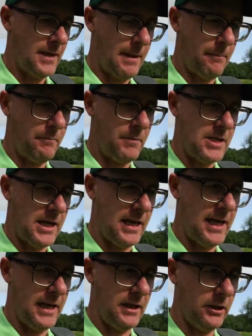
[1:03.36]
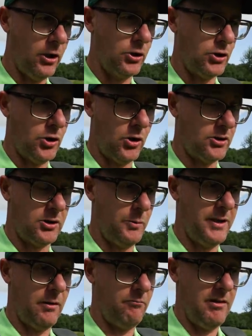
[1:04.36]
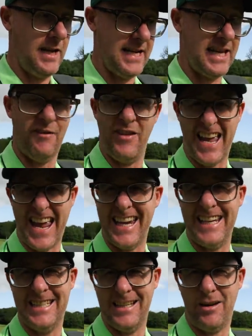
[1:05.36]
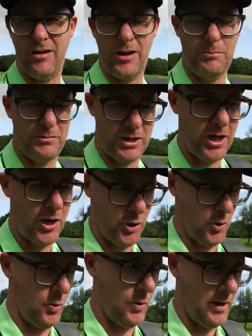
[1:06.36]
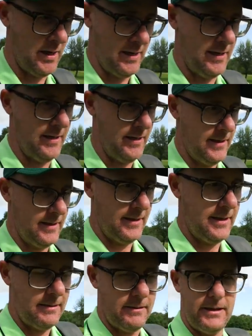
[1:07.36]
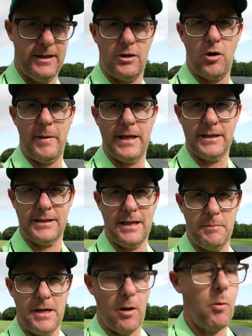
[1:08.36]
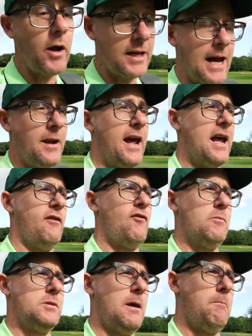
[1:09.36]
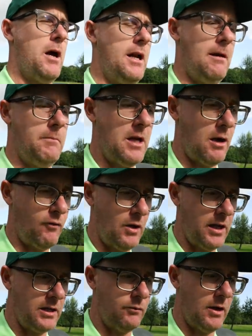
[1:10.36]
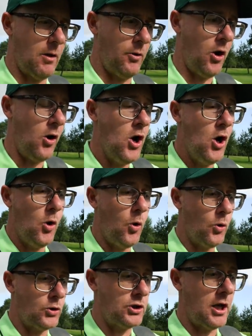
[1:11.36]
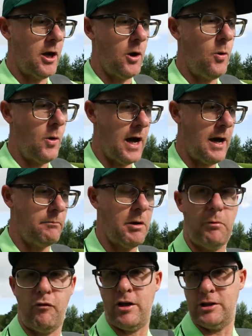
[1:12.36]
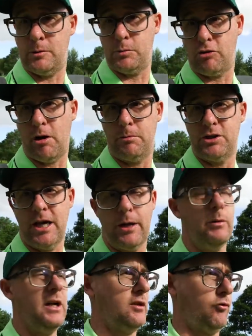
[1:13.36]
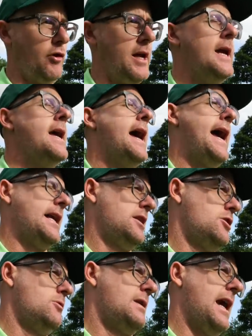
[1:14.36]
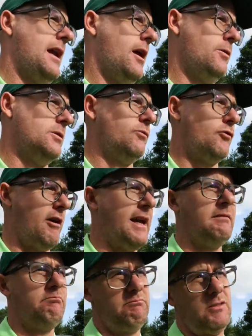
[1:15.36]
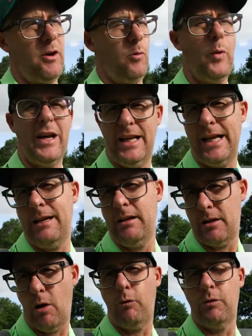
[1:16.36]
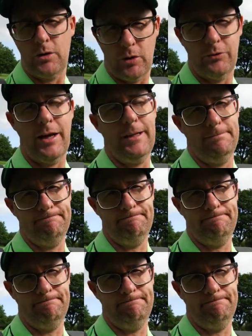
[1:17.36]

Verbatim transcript: and uh, hitting a lot of shots that we don't really give any time to. In the comments, let me know. While you're down there, hit the thumbs up button, let me know if you like this video or not. Also, um, don't be afraid to subscribe to the channel, it's free, and you get loads of great kind of weekly golf content.